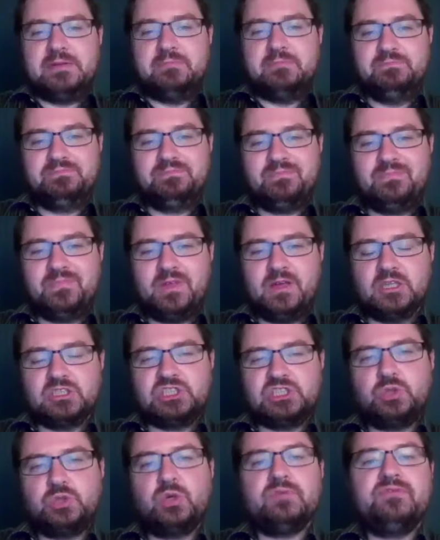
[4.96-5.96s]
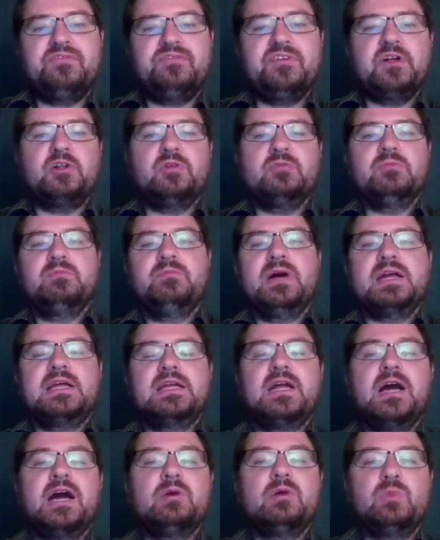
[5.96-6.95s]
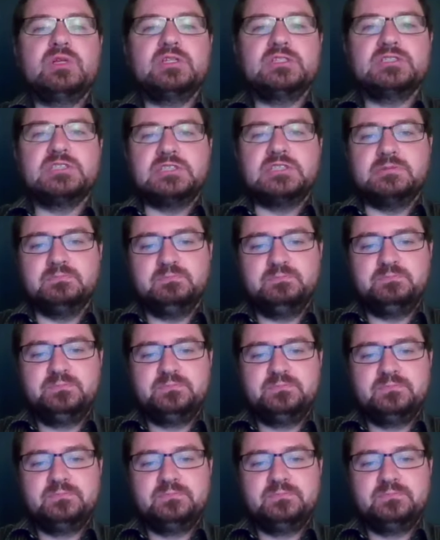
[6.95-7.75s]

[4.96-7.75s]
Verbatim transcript: Me, a short film by Guy Wilson.